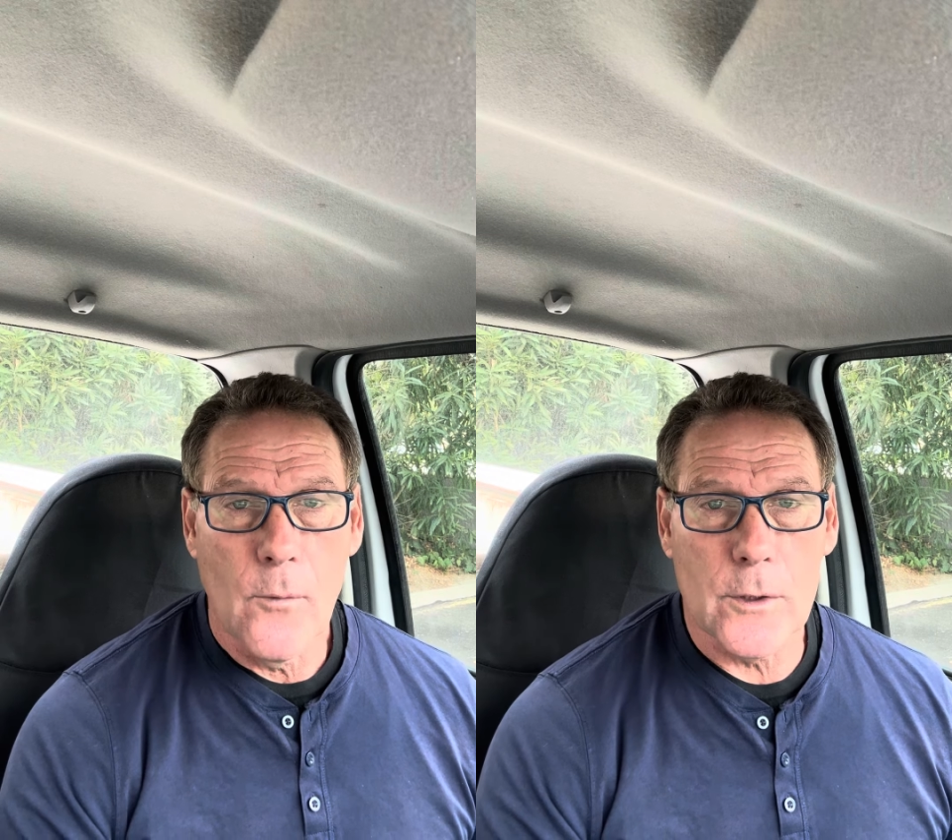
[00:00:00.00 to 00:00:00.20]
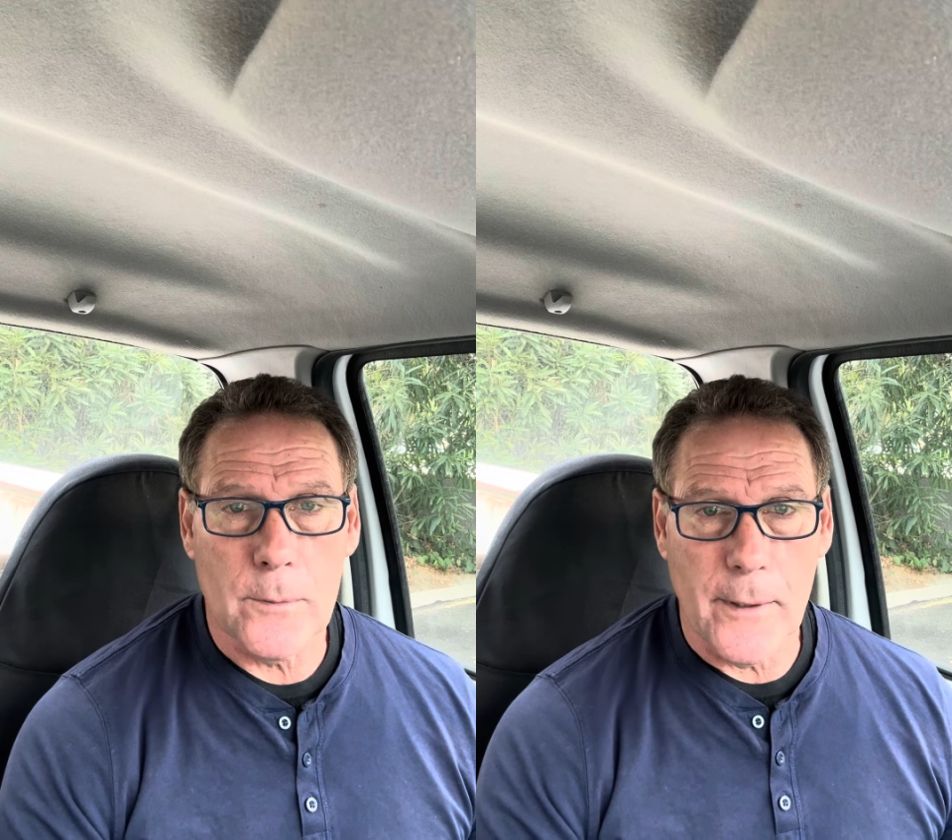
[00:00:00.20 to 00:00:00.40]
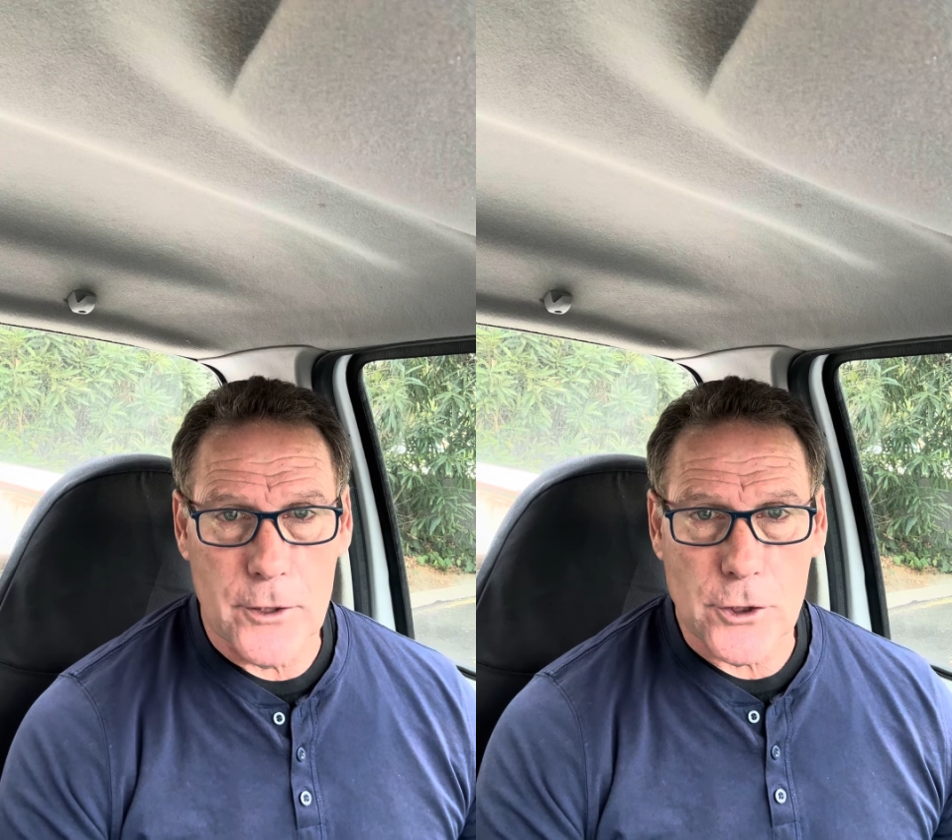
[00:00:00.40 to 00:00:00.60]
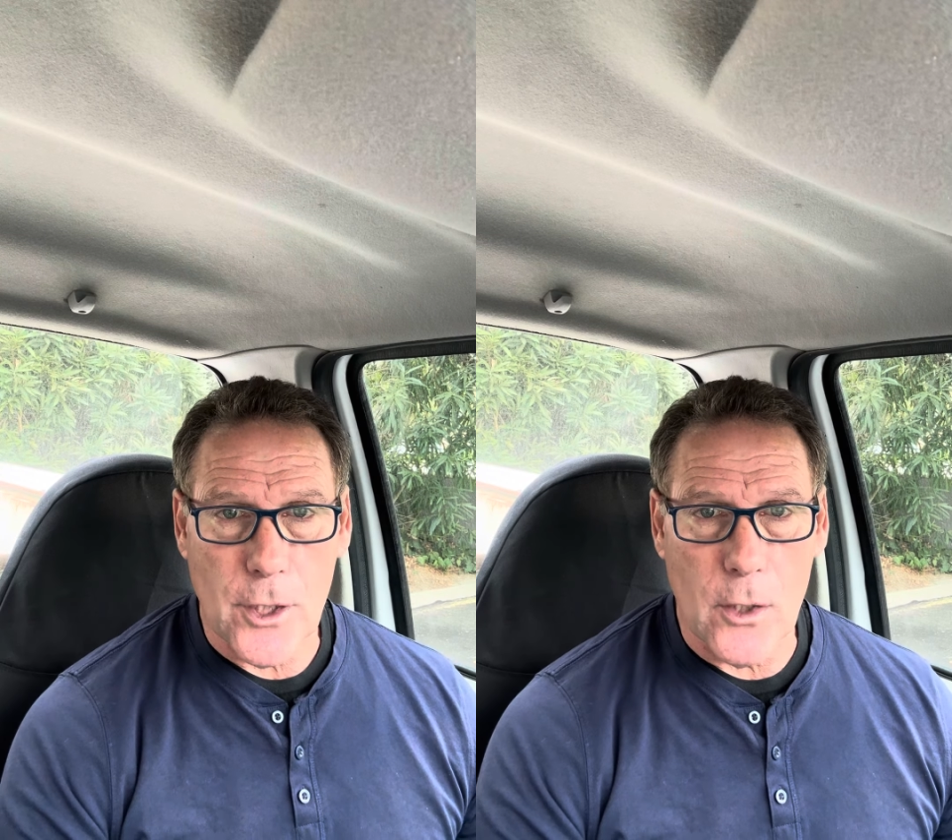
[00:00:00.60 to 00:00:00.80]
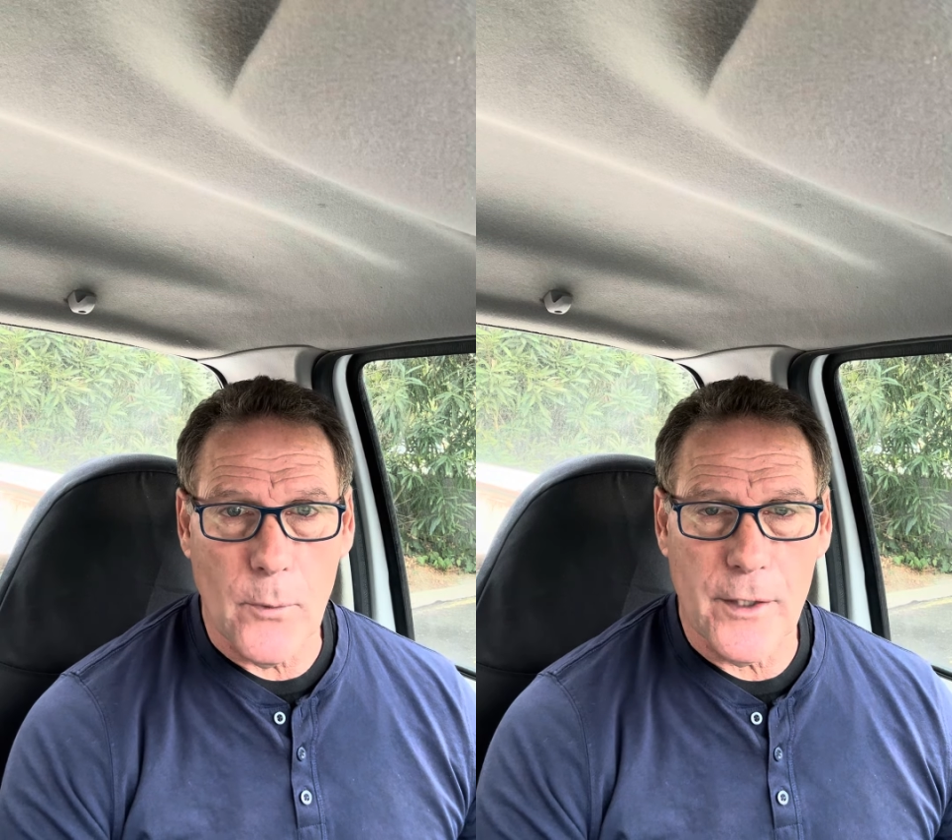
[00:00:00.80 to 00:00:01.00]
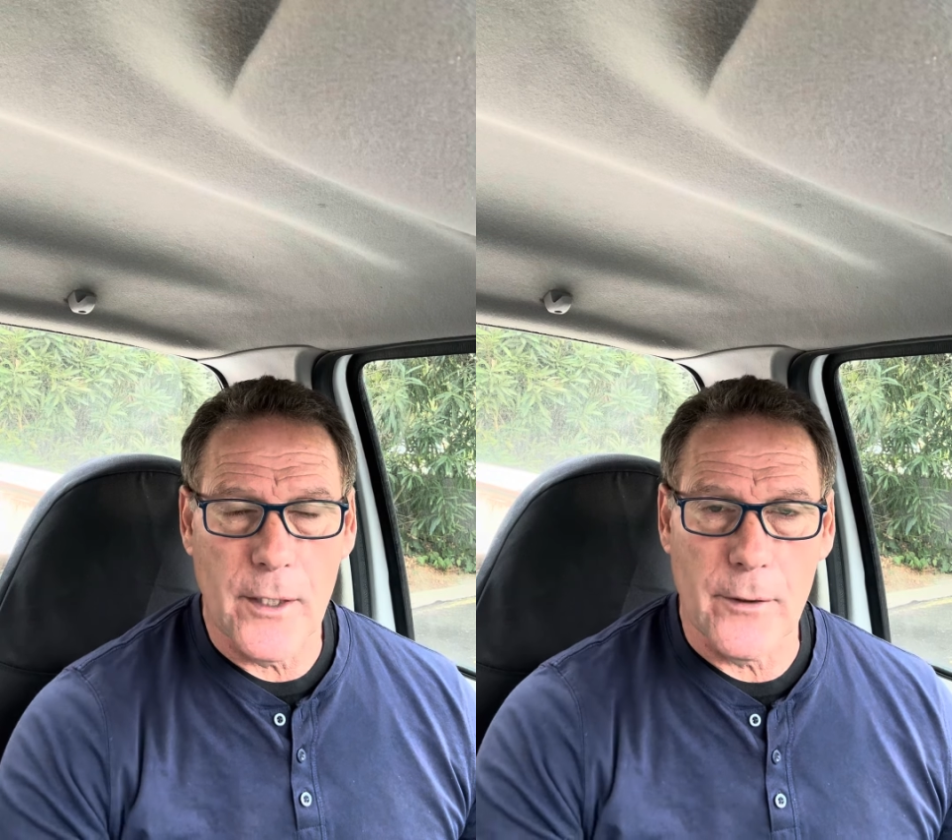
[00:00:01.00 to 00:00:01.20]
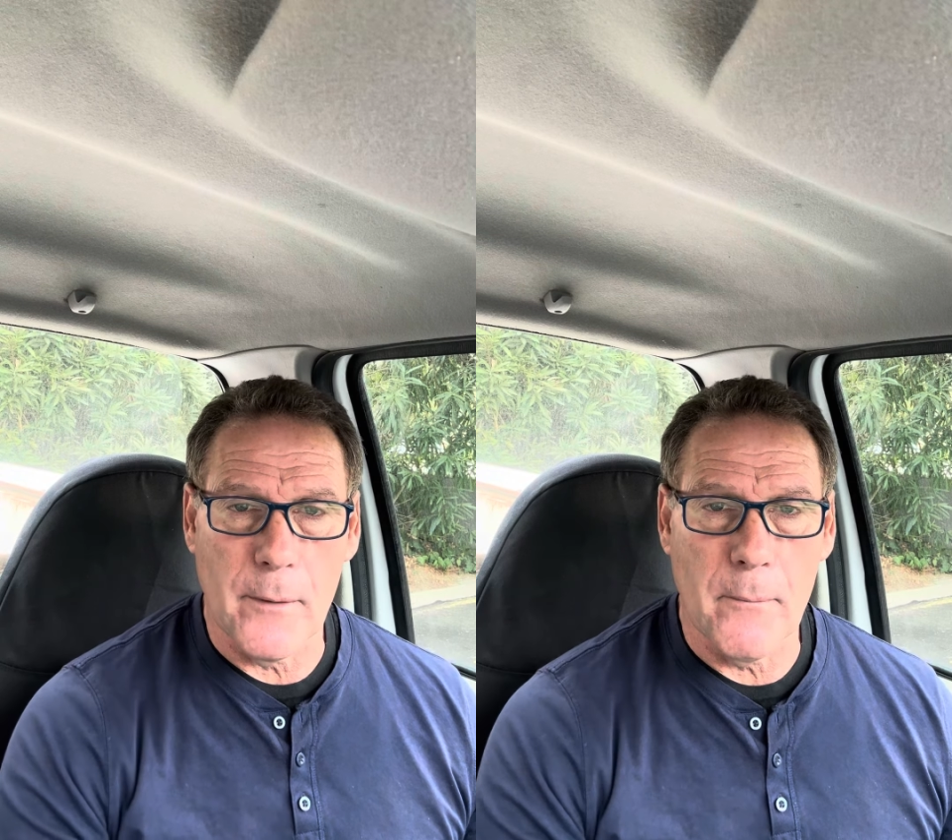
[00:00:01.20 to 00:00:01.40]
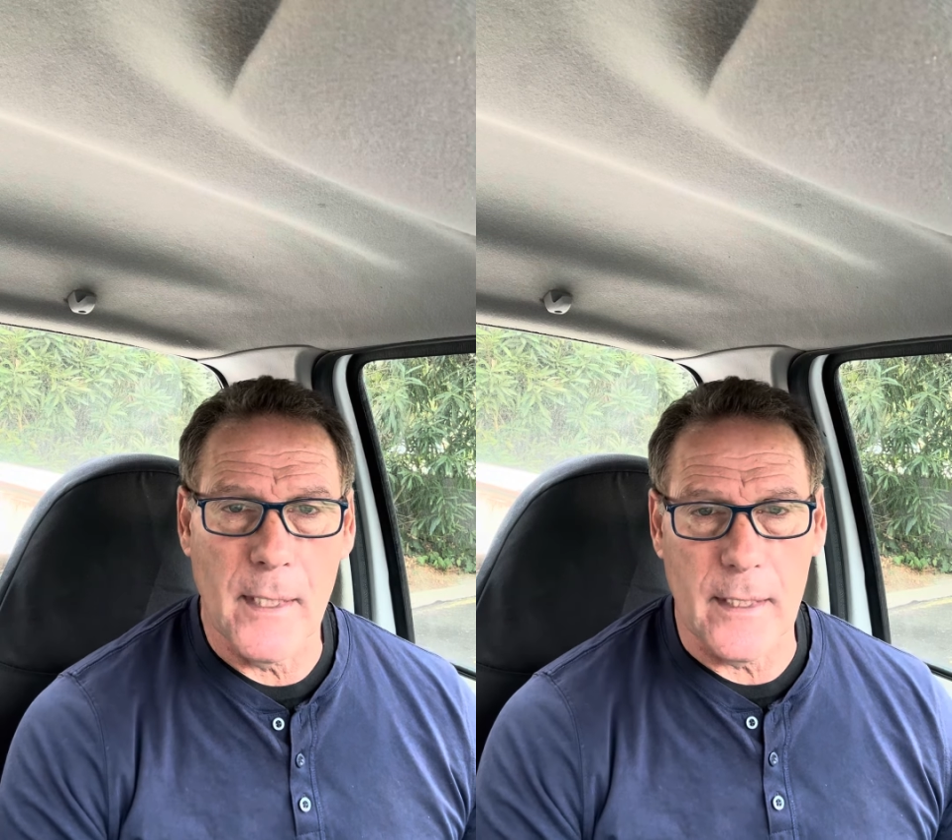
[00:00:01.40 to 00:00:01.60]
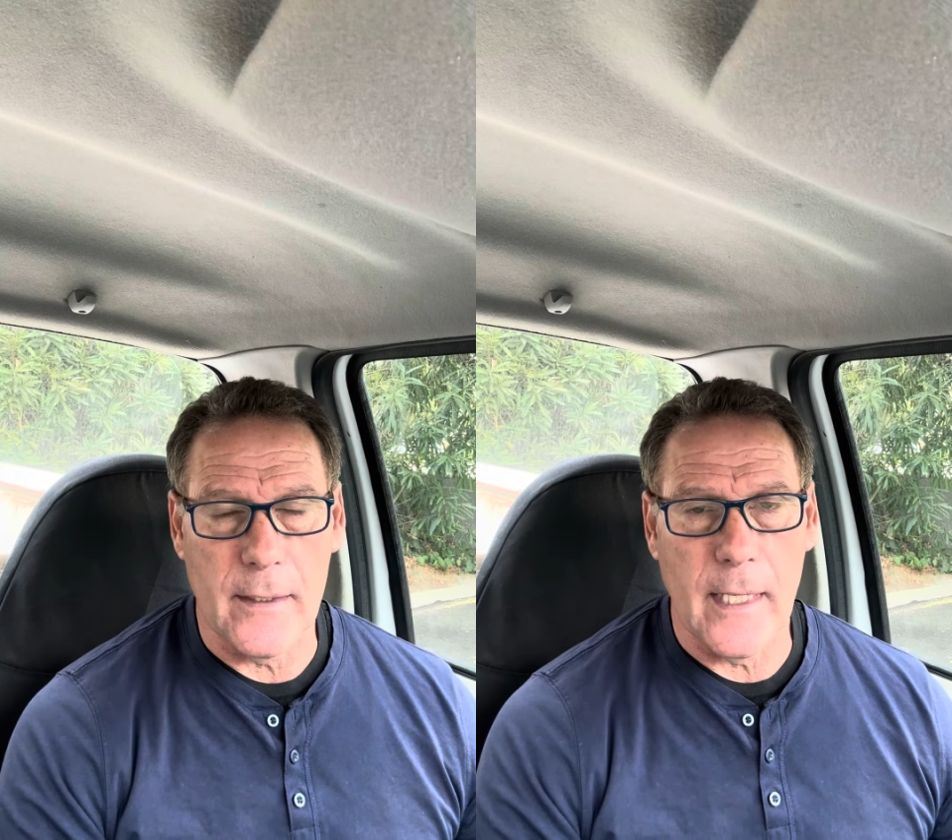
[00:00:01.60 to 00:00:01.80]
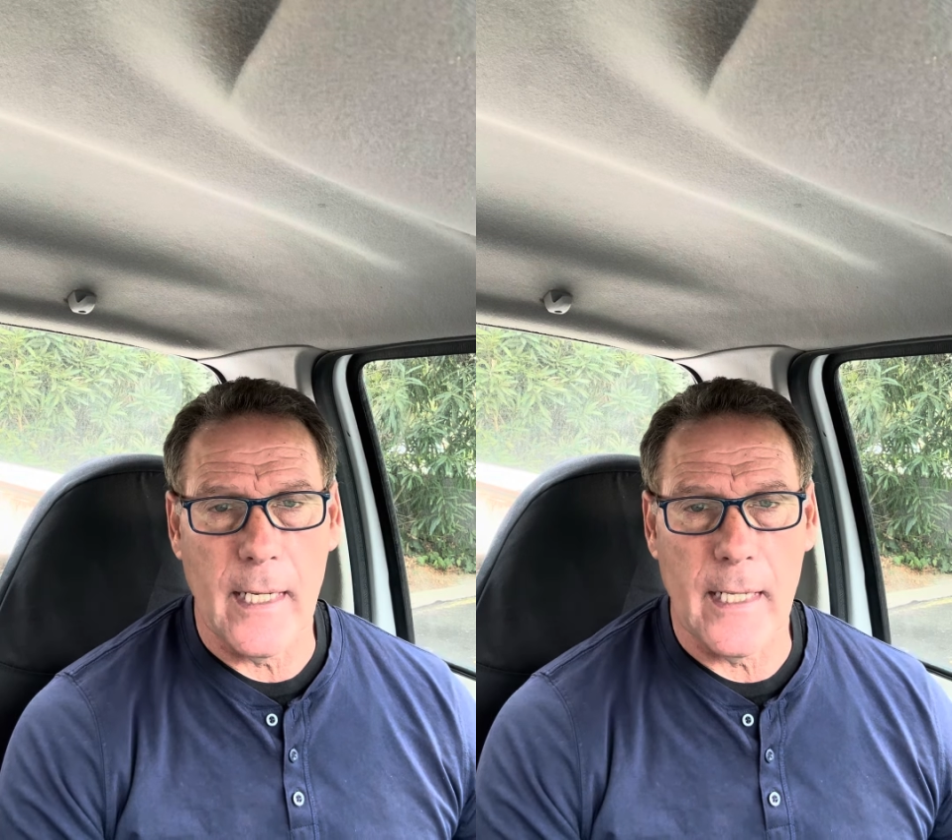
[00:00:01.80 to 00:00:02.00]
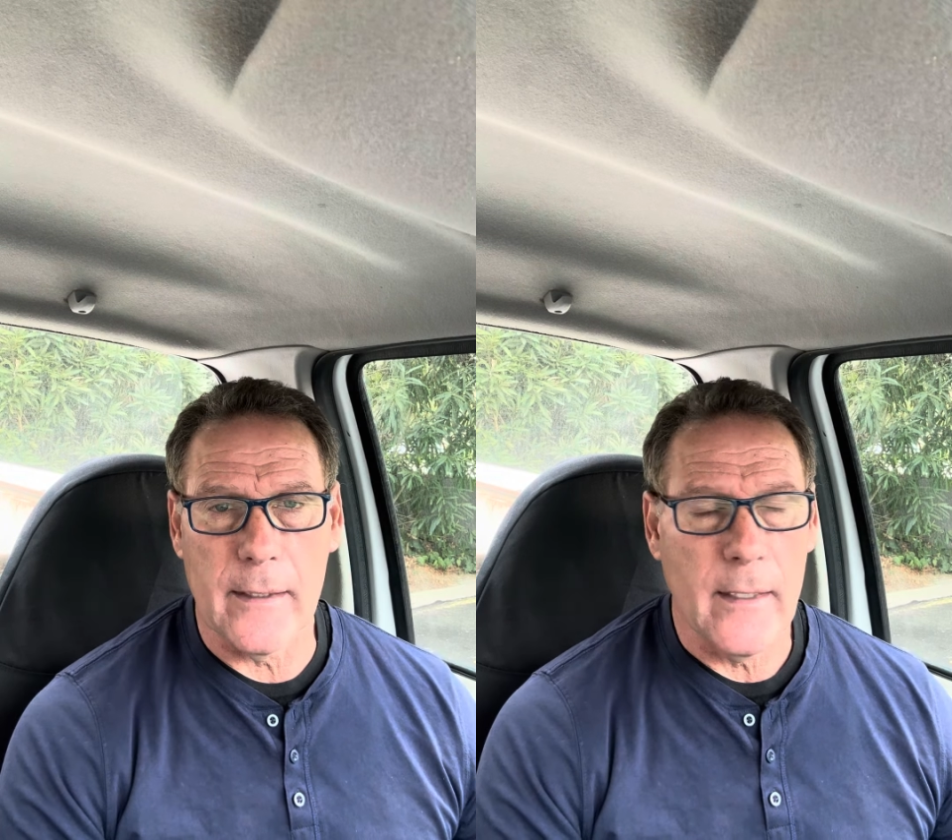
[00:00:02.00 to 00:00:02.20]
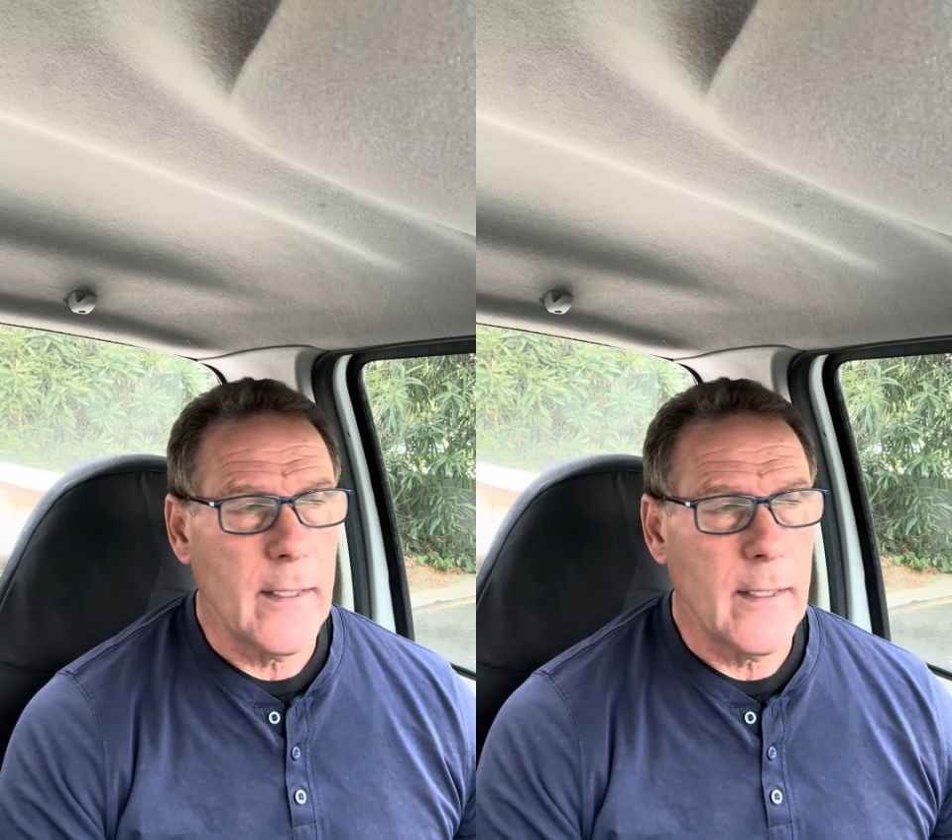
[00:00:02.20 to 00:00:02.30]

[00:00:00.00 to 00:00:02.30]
which we're going to start with here in a minute. And